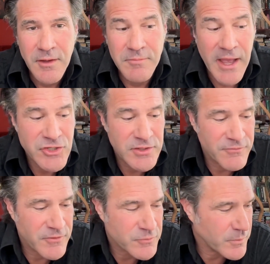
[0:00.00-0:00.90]
Imagine if
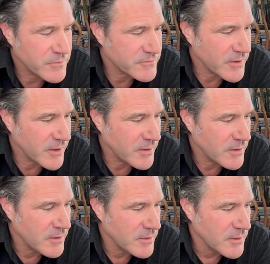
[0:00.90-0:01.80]
this was
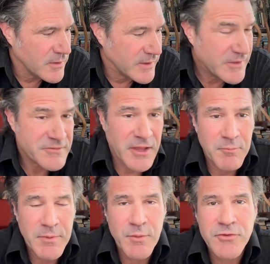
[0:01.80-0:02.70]
Islam
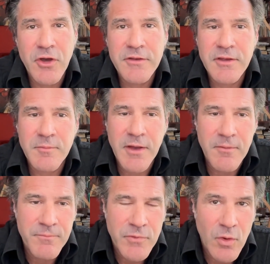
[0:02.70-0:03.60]
we were talking
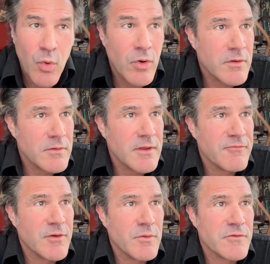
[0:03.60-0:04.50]
about. Or
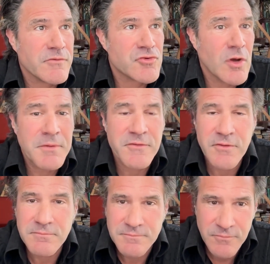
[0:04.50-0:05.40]
if it was
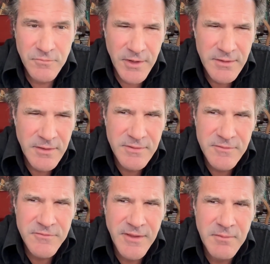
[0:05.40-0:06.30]
Trumpism, right? And
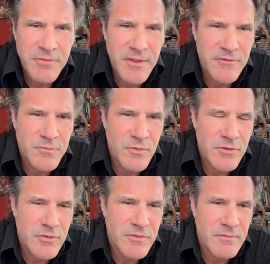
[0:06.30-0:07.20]
these same things were,
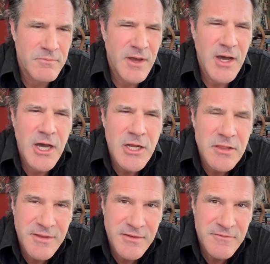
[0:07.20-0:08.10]
the
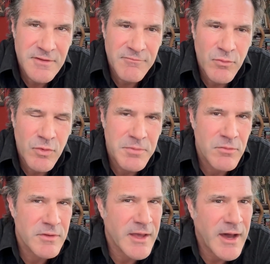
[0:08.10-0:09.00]
ugliness of it would be
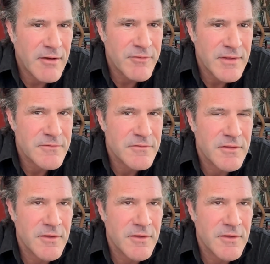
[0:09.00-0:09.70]
really obvious.